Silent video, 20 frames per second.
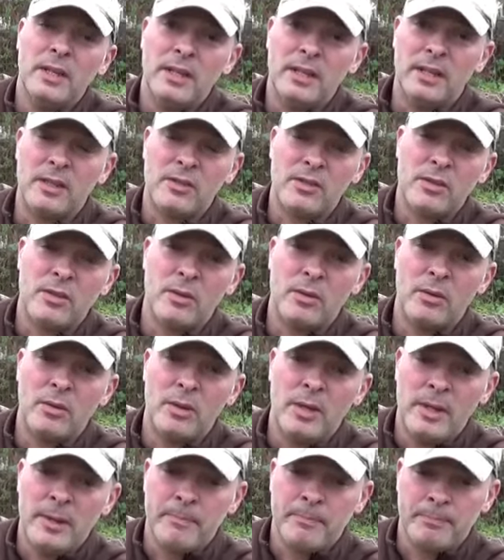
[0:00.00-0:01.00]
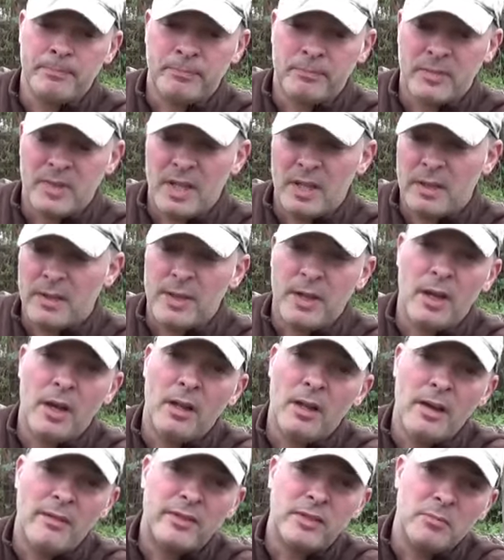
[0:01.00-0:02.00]
and so they
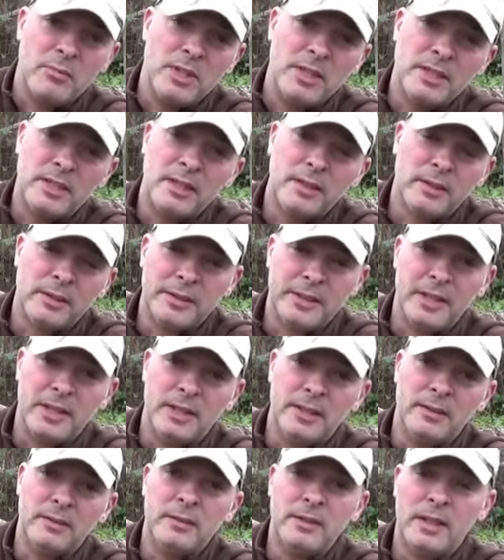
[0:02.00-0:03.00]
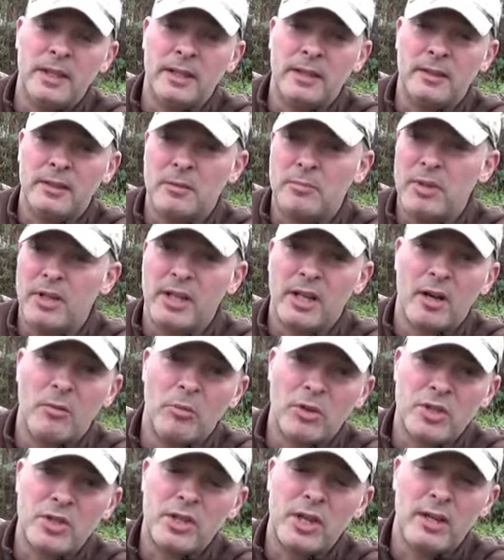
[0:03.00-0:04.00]
all have to be tilled in, and depending on
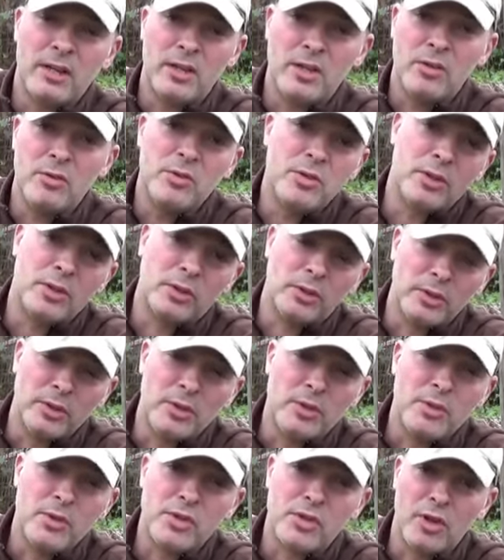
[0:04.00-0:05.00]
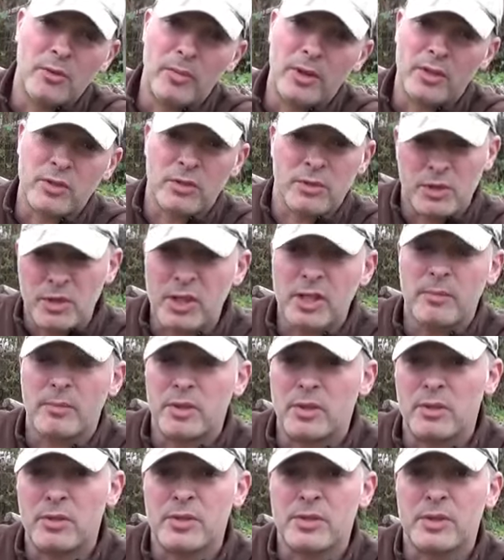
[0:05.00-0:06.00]
which kind you use, you can only use so much. A chicken
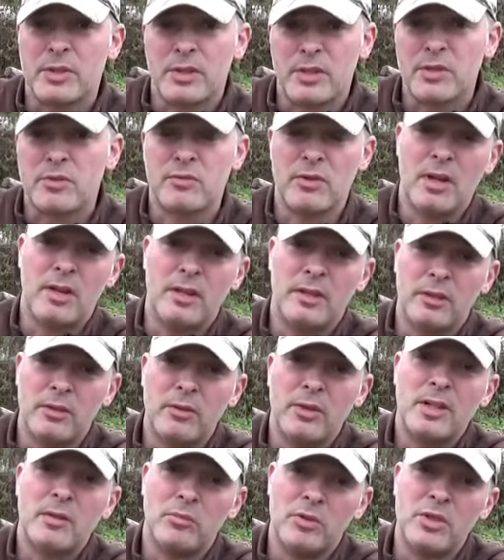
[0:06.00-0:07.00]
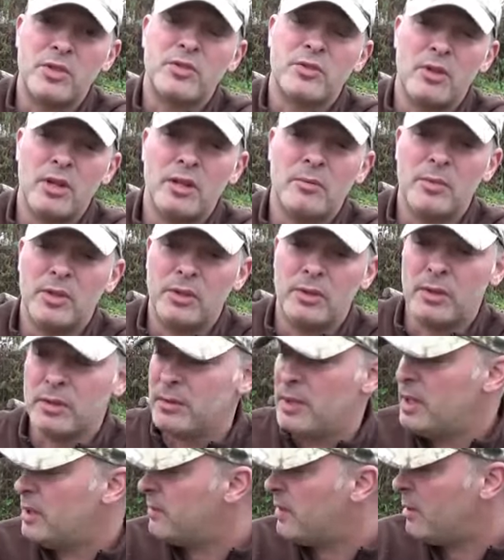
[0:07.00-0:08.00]
manure is an incredibly strong manure,
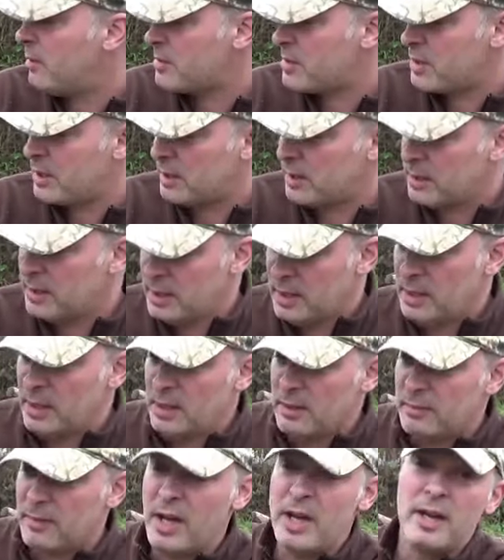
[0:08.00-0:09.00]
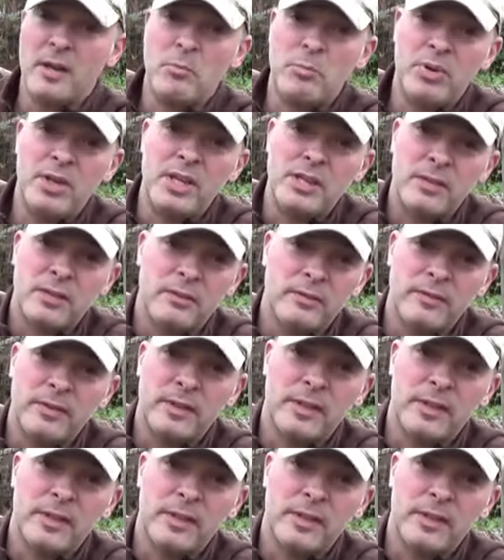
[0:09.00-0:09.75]
right? If I had a piece of,